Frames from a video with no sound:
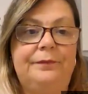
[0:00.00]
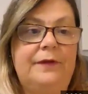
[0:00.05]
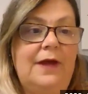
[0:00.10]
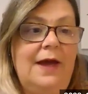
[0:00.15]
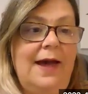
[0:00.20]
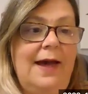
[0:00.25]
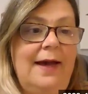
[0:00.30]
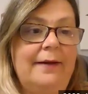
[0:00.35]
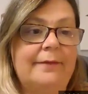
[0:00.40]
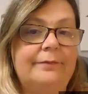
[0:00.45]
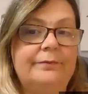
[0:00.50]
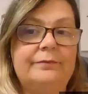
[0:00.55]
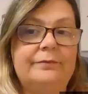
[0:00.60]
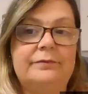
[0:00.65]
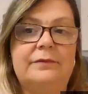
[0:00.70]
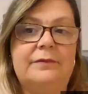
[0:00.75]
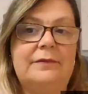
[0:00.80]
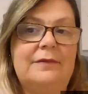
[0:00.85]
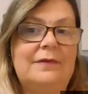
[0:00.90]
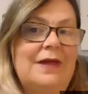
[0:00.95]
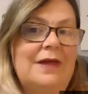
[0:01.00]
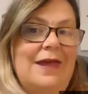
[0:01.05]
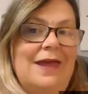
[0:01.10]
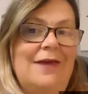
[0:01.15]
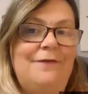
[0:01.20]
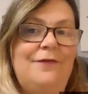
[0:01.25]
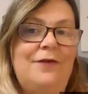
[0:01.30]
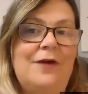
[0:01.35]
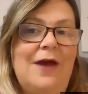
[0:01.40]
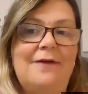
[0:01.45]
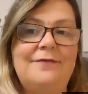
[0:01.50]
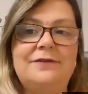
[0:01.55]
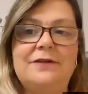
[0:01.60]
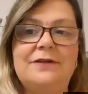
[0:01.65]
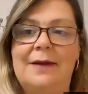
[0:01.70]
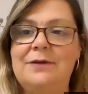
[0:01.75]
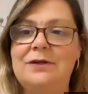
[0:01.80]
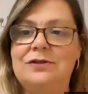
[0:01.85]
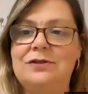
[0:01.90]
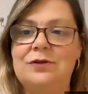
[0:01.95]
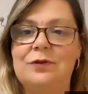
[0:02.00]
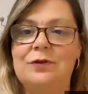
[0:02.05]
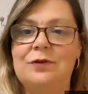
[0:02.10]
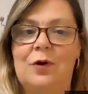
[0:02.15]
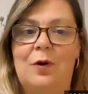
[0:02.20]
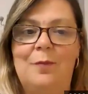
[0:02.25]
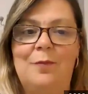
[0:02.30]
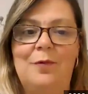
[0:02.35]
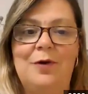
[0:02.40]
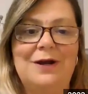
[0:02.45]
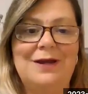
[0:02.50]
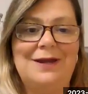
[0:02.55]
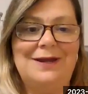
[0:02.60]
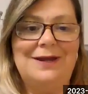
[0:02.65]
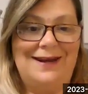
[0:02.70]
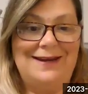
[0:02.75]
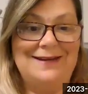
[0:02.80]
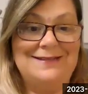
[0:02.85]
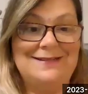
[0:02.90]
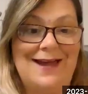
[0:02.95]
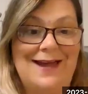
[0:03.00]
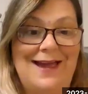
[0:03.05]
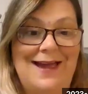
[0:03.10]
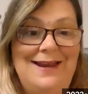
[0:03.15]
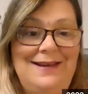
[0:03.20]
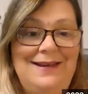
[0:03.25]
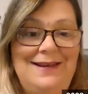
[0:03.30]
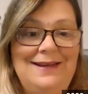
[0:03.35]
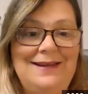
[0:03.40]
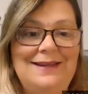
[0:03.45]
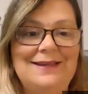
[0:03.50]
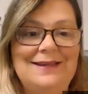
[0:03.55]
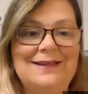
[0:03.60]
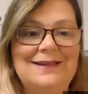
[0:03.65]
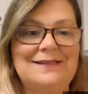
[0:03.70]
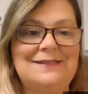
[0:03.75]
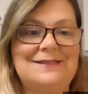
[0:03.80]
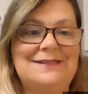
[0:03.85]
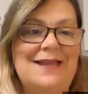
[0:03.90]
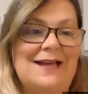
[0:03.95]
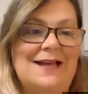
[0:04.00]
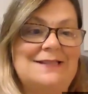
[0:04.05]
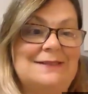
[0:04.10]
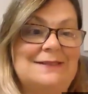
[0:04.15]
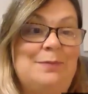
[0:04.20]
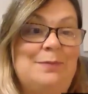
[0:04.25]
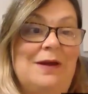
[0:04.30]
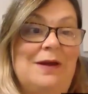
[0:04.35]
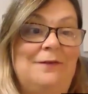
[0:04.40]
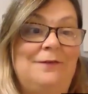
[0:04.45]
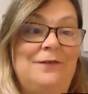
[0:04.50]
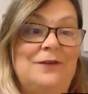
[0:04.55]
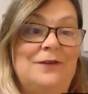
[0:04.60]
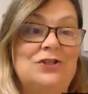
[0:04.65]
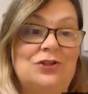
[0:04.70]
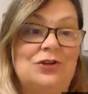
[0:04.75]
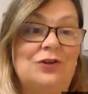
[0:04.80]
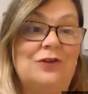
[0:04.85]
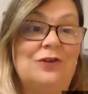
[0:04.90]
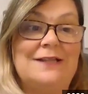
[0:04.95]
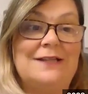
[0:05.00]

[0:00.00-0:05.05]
yeah, if you have time to do the homework, get it done, because that's beneficial.